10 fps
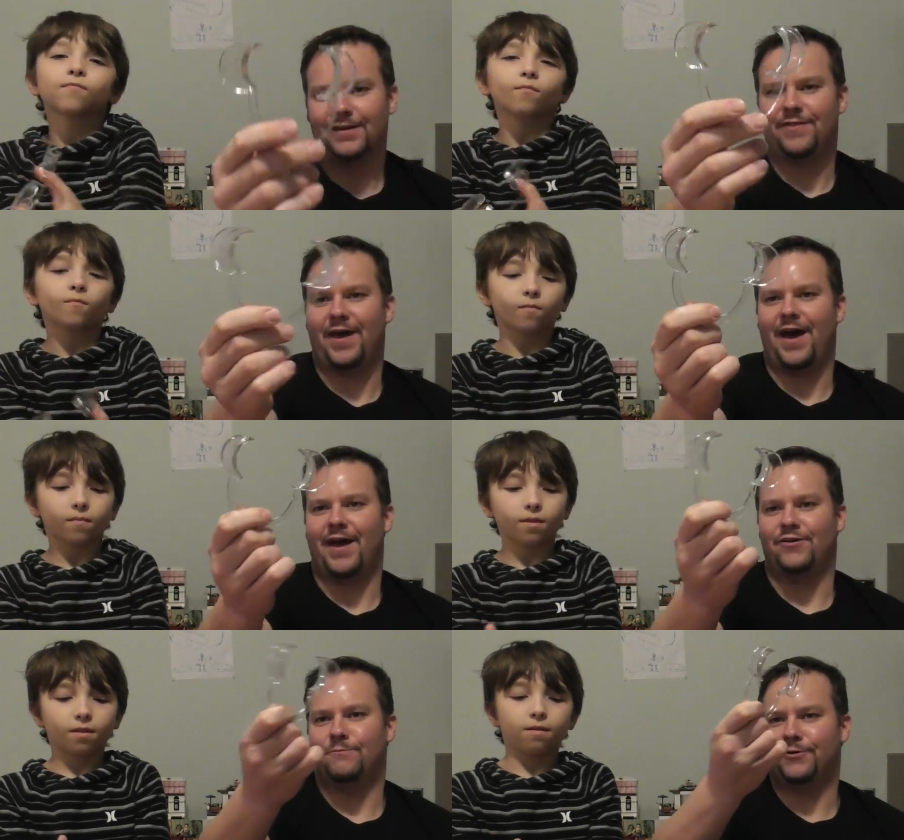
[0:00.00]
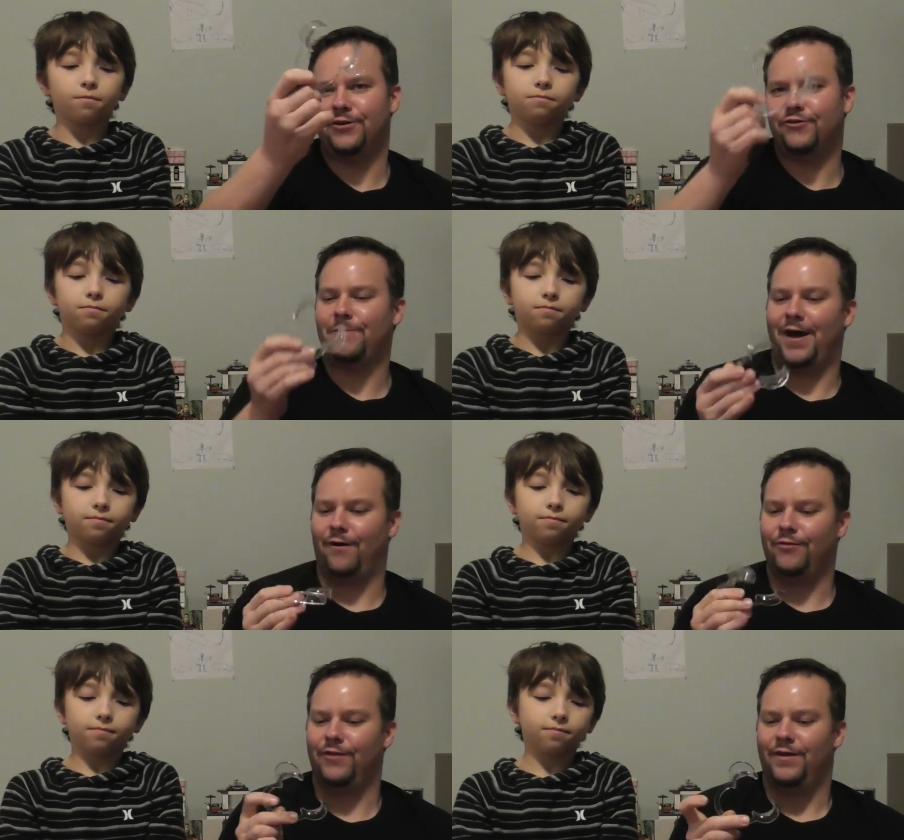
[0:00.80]
Speaker 1: that you put in your
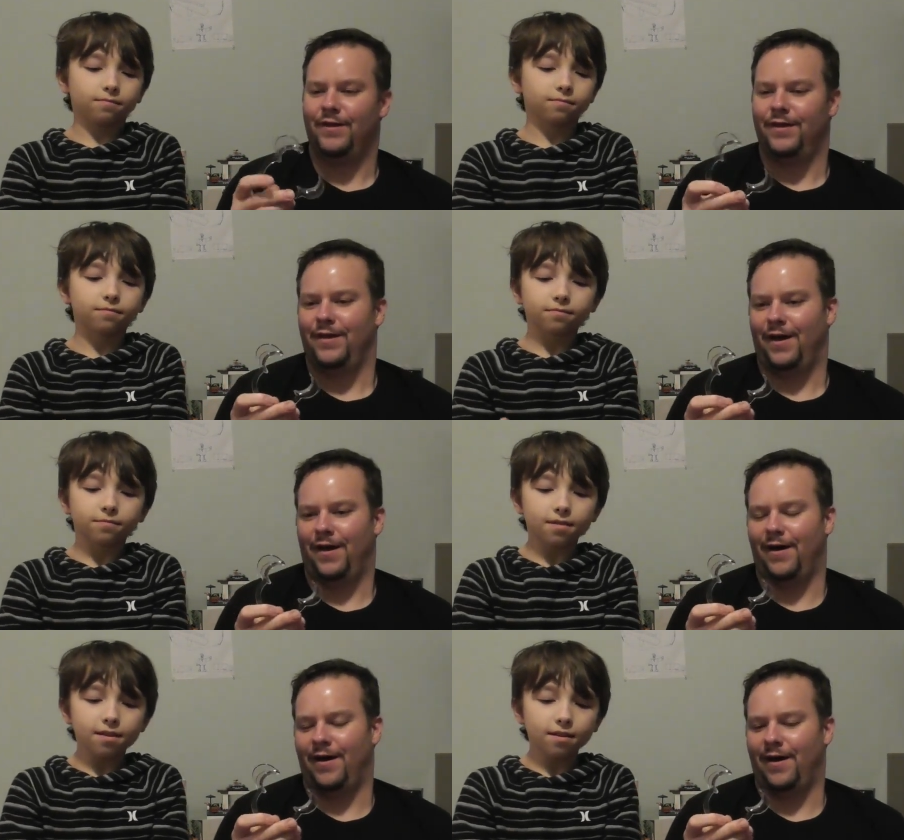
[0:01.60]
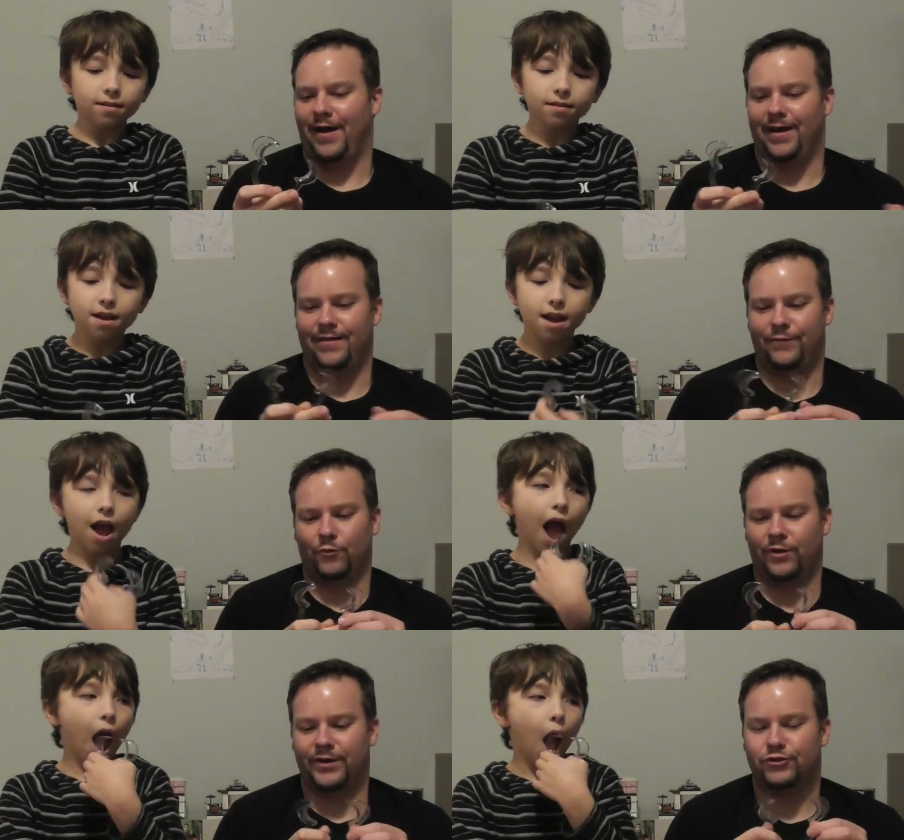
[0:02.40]
mouth. Uh,
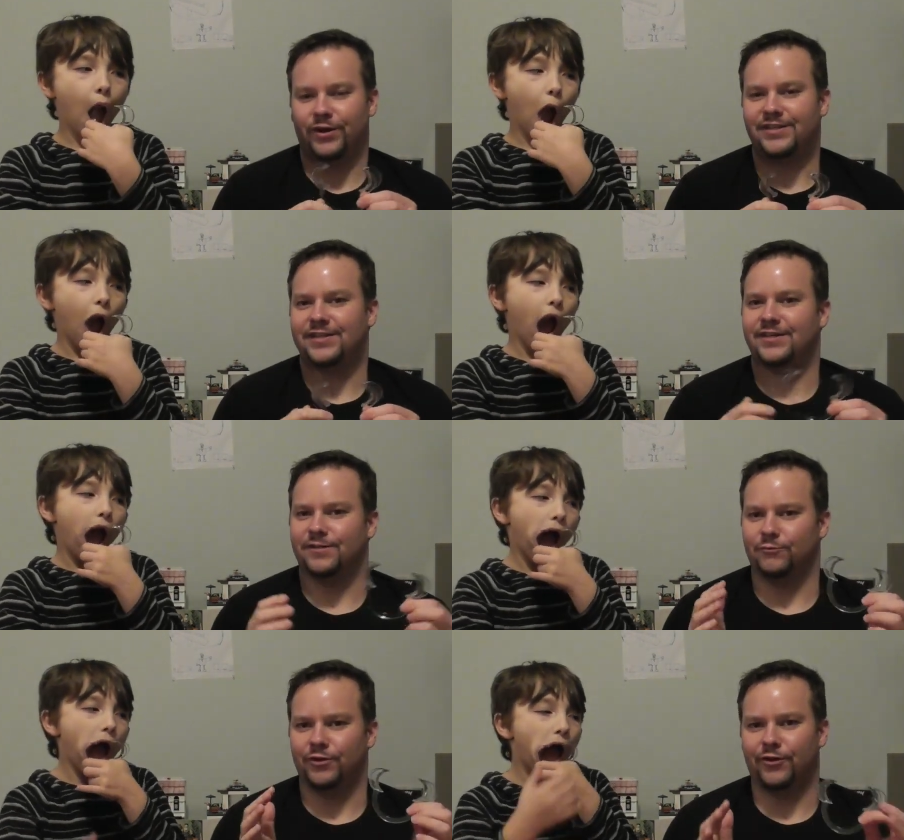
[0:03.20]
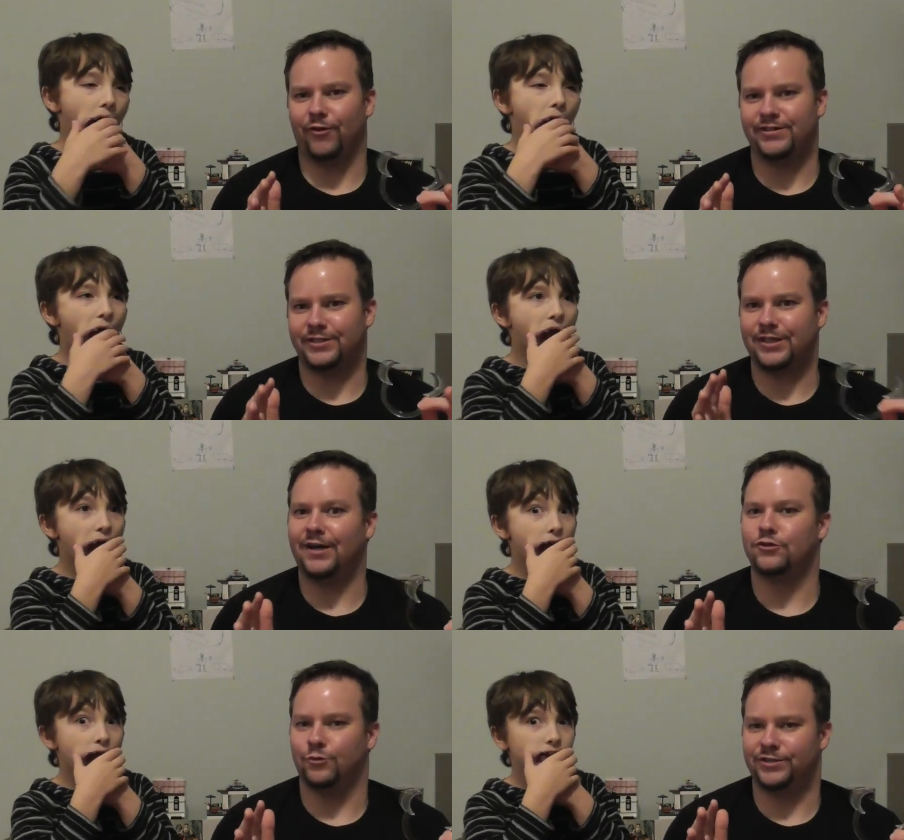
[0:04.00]
and we're going to try to say some really crazy
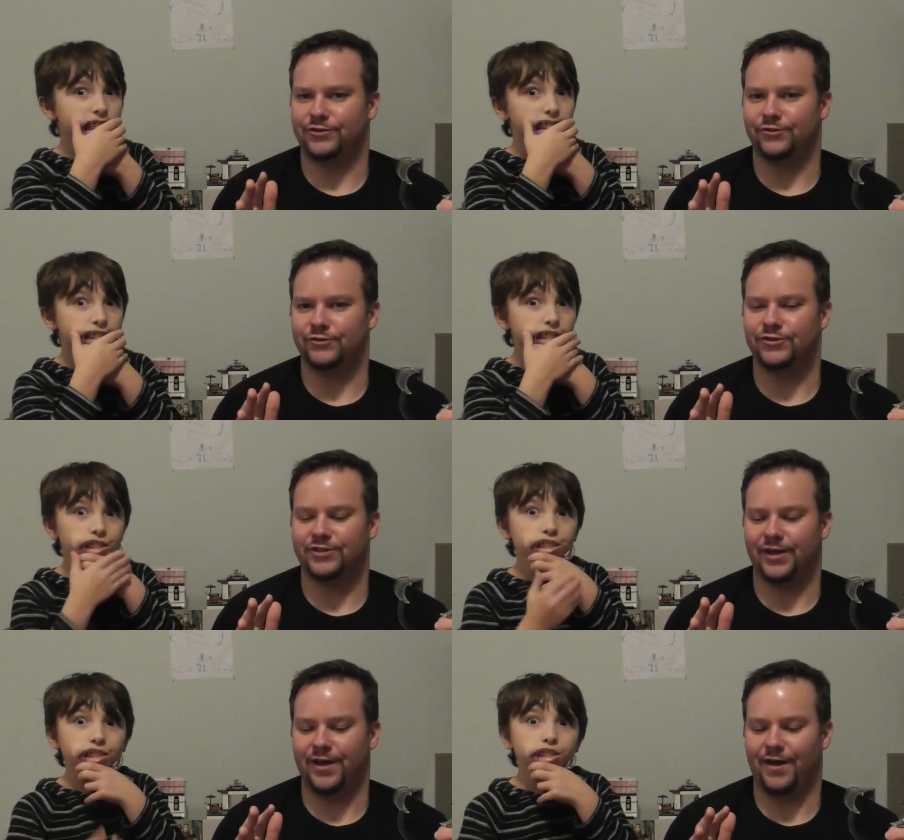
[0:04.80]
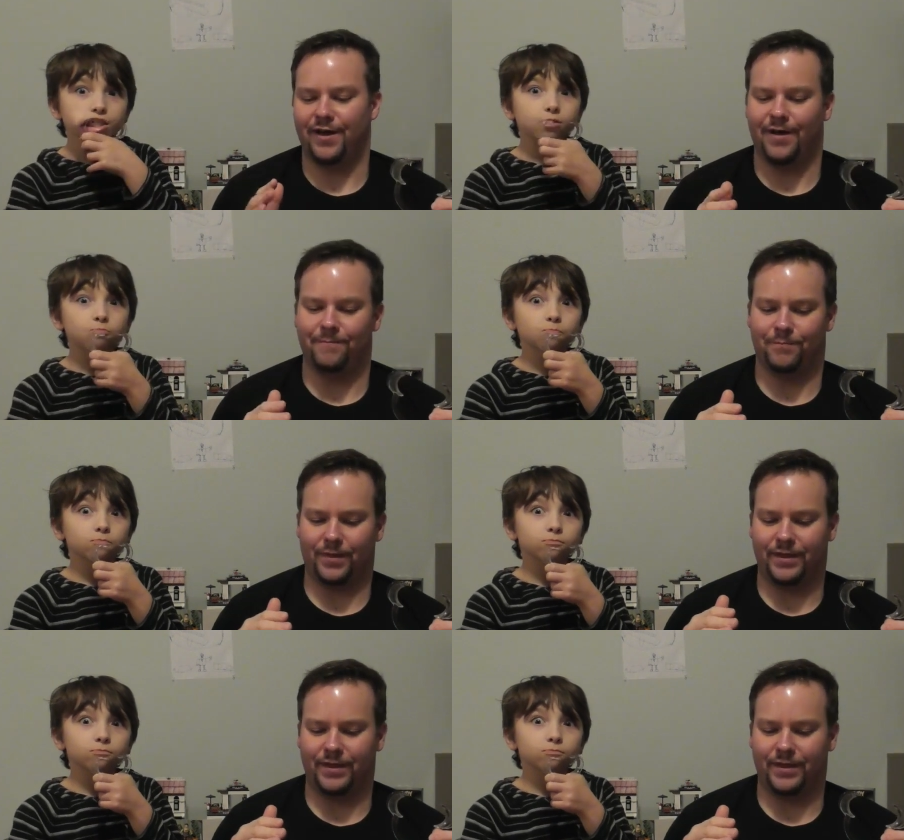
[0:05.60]
tongue twisters um,